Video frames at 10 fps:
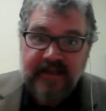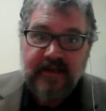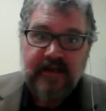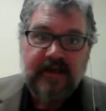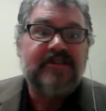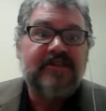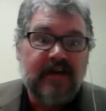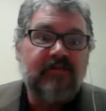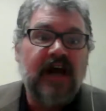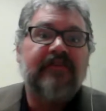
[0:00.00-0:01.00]
some
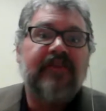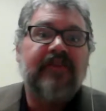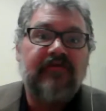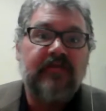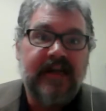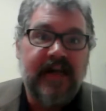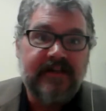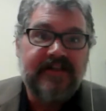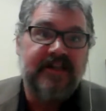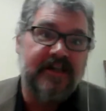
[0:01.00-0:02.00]
kind of government
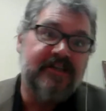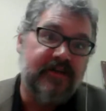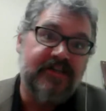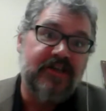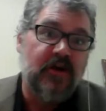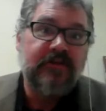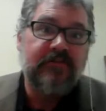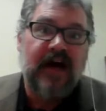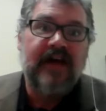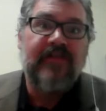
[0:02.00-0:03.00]
entity. So it's owned
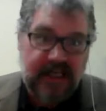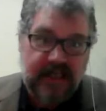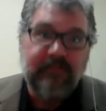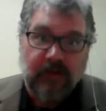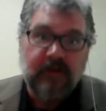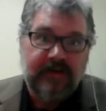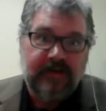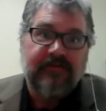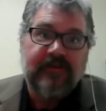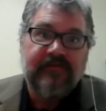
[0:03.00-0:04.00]
by the people if
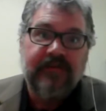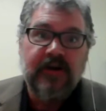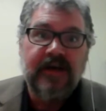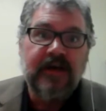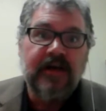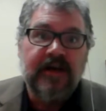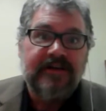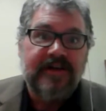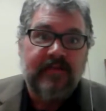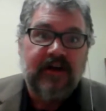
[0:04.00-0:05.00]
you're in a
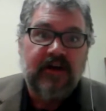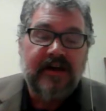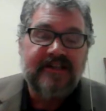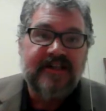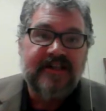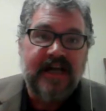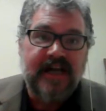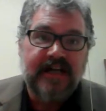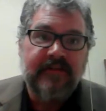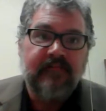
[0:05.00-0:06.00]
democratic
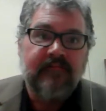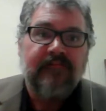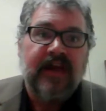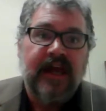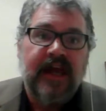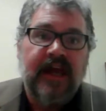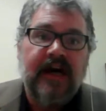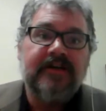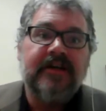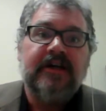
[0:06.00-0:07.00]
society.
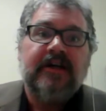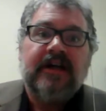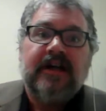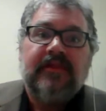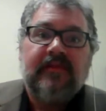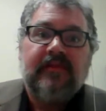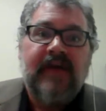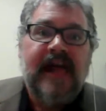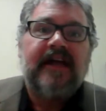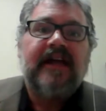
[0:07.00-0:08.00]
And the
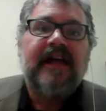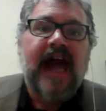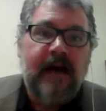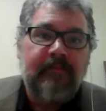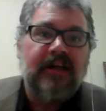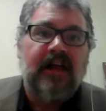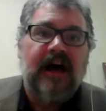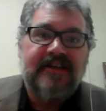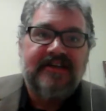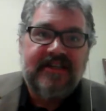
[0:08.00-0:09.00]
bank
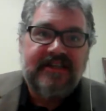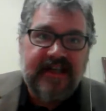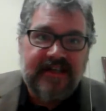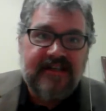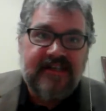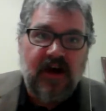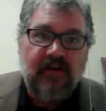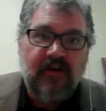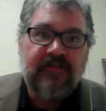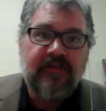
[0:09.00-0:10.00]
capitalizes
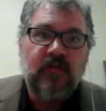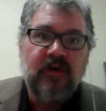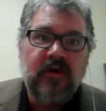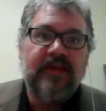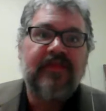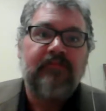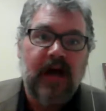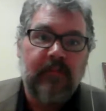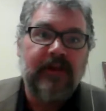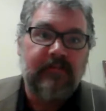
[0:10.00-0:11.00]
itself with
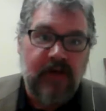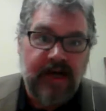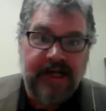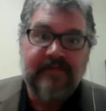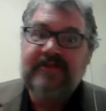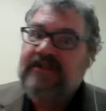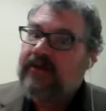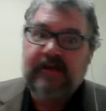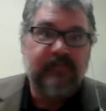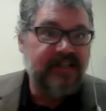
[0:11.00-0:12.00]
public money. So it
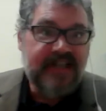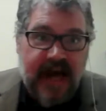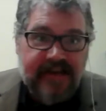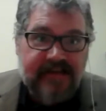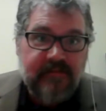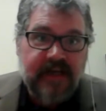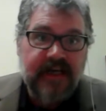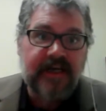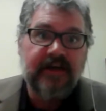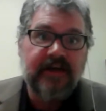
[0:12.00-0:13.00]
could be tax
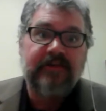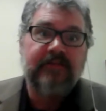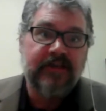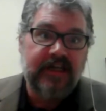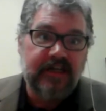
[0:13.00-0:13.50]
money, it could be